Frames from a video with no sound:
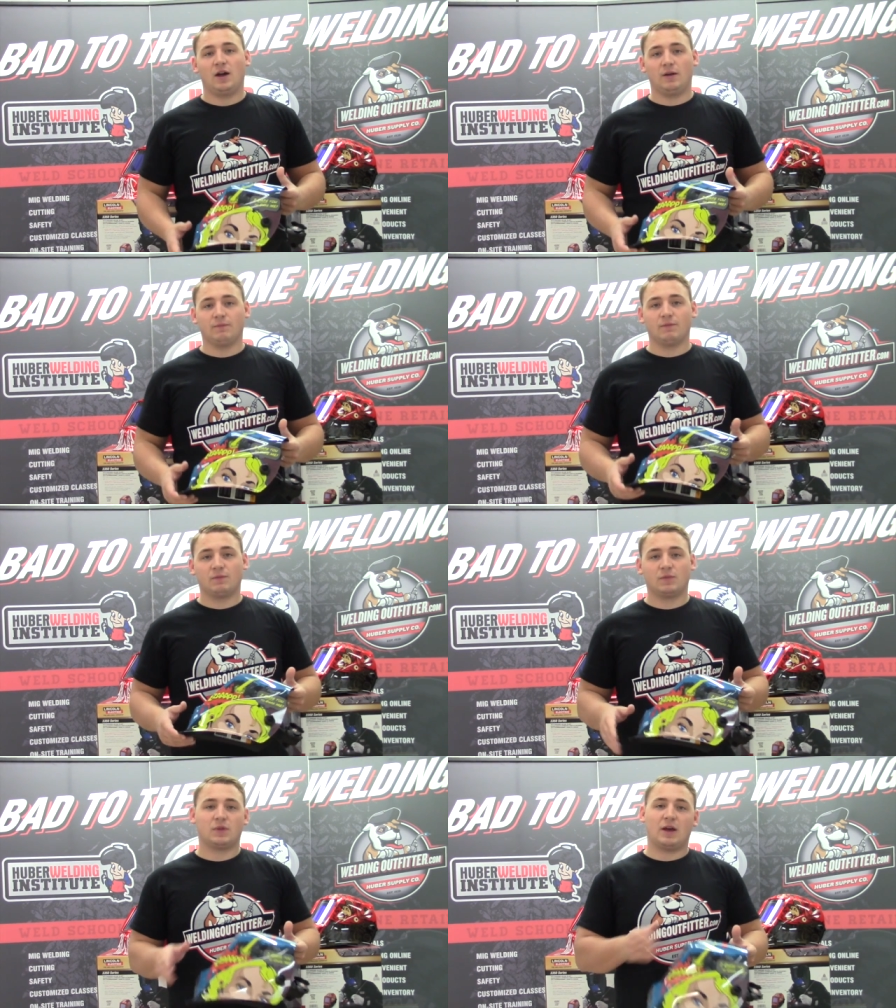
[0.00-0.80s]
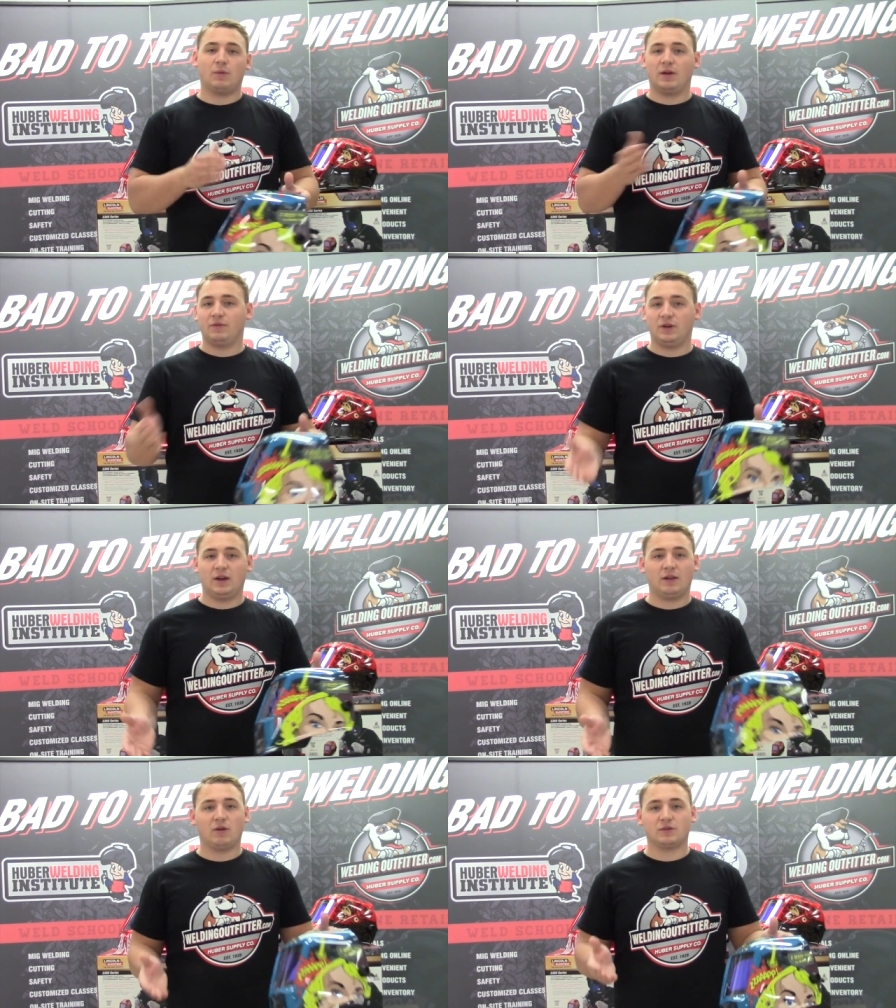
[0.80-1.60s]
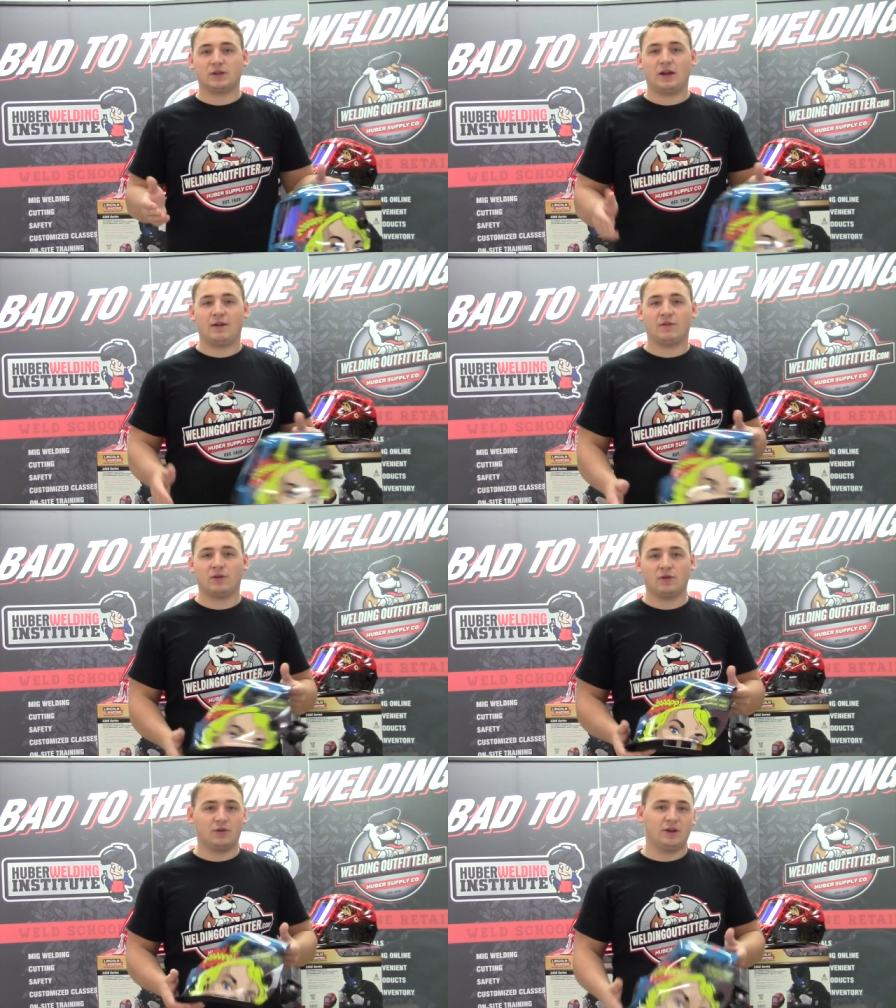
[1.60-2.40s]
Um, that way if you need those ever